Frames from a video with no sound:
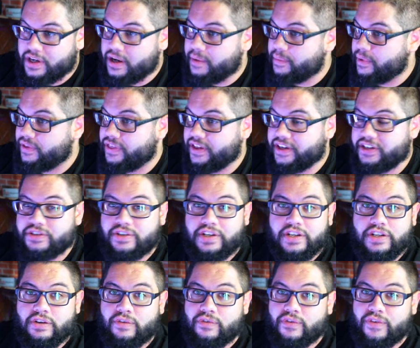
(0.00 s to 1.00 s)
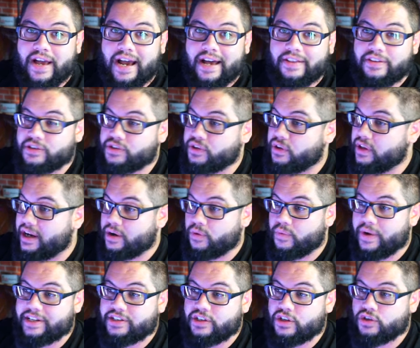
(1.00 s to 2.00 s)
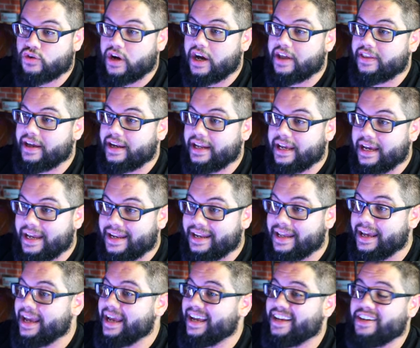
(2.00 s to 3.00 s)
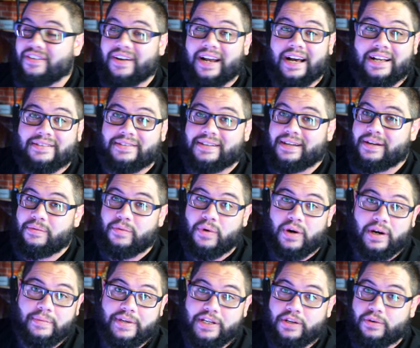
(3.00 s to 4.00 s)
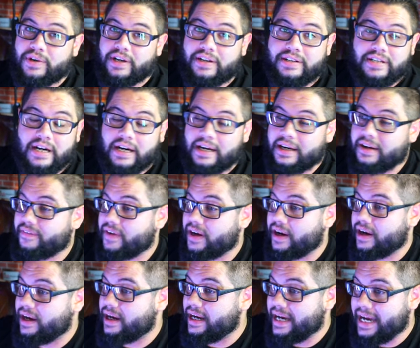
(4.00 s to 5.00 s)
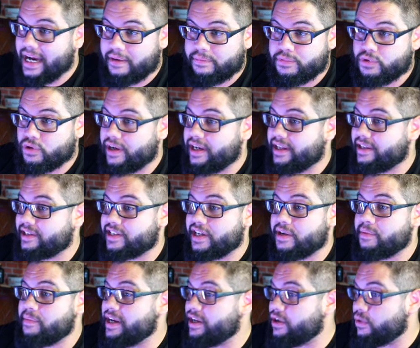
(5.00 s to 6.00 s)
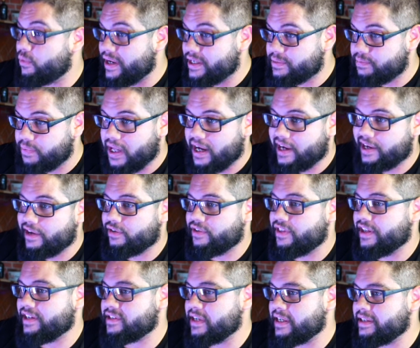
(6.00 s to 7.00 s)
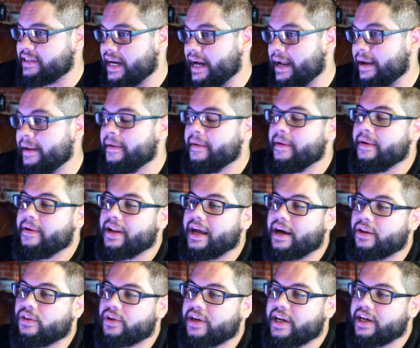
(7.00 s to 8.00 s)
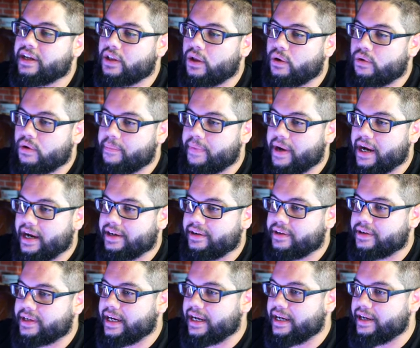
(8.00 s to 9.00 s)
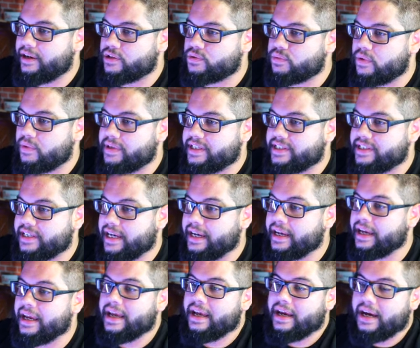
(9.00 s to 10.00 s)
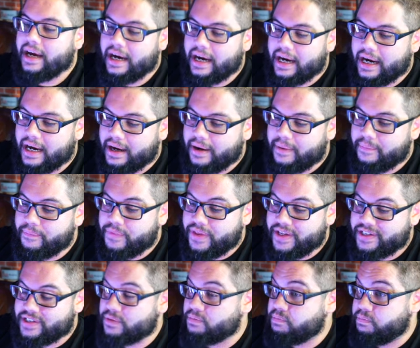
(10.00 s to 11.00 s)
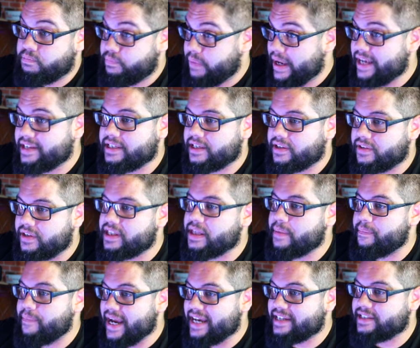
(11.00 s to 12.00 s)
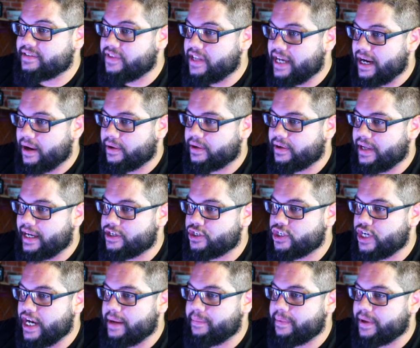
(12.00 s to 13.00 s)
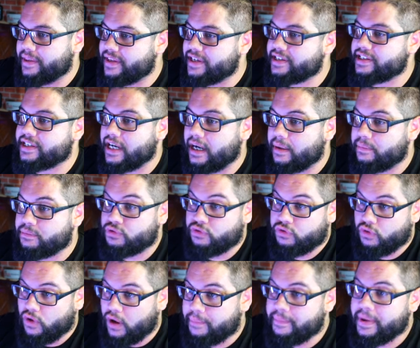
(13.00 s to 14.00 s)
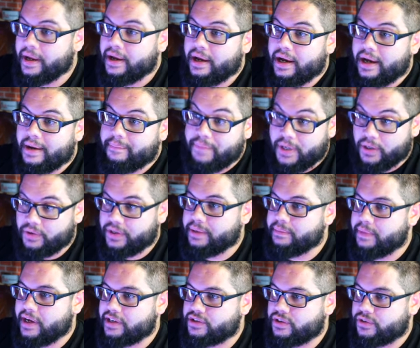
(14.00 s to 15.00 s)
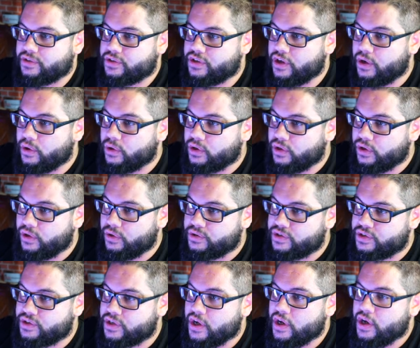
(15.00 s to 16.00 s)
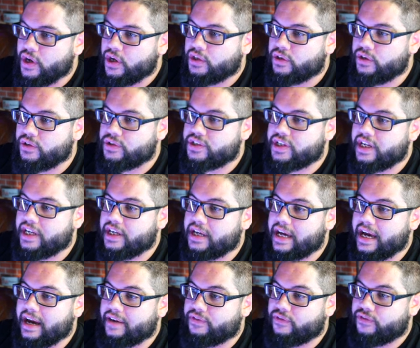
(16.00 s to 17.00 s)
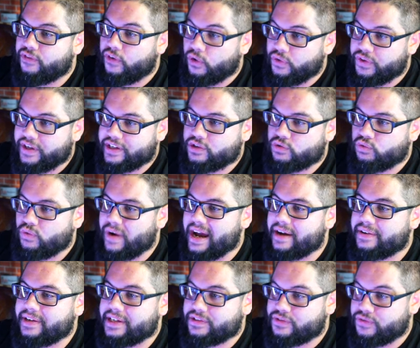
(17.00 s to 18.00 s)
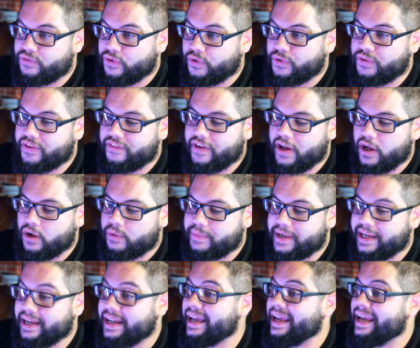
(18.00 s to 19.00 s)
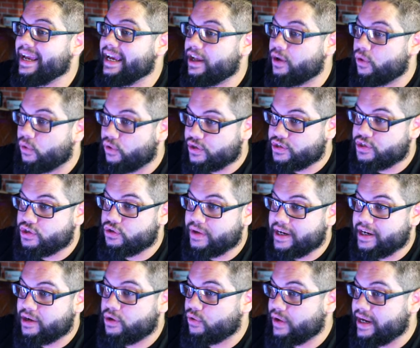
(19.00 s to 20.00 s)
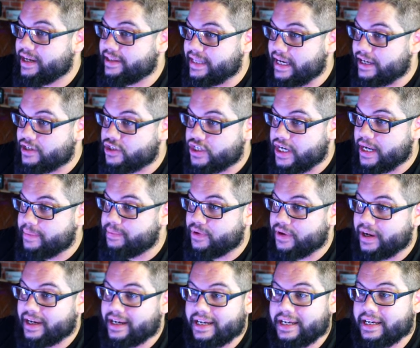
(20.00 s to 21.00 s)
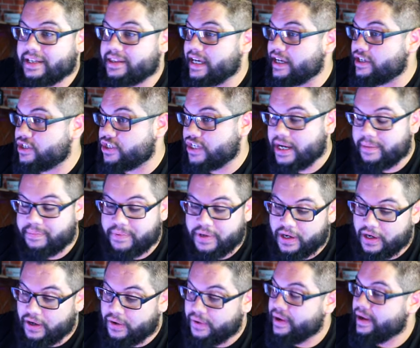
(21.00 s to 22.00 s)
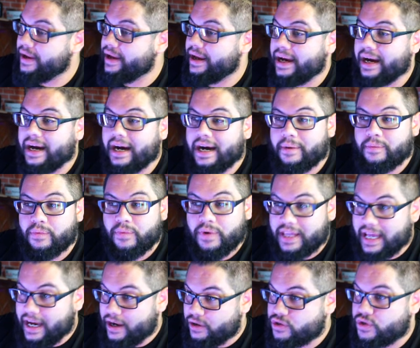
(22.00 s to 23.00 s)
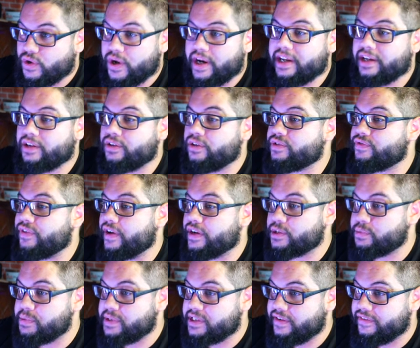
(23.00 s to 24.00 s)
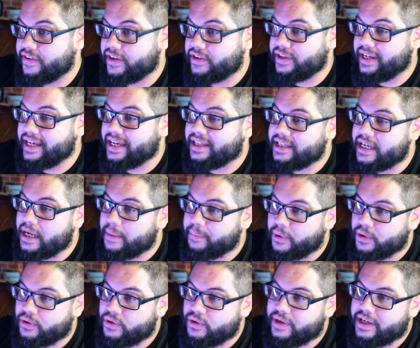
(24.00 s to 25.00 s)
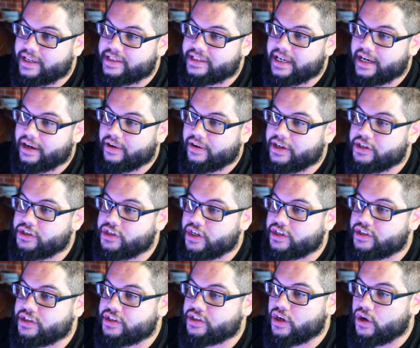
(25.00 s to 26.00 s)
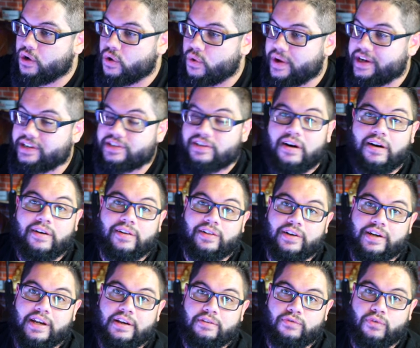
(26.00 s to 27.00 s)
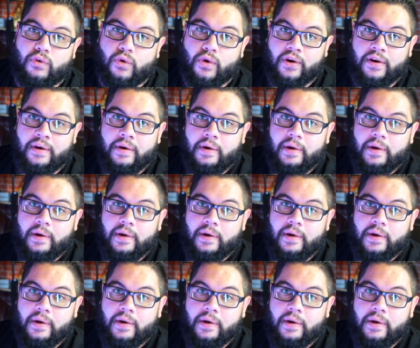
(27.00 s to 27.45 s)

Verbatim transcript: a number of things you can do for that. There's a lot of ways to draw that in. You're not going to want to be doing a ton of uh, ab training. It's going to make your waist blockier, things like that. Now, looking lower body, okay, here's what we see. Uh, this is basically the base of the hourglass shape, and this comes from building muscle. So glutes. Glutes need to have fullness, roundness, full development in order to recreate that shape. You're not going to get that shape, you know, um, without training glutes very specifically. And the upper glute is an area judges always are looking for,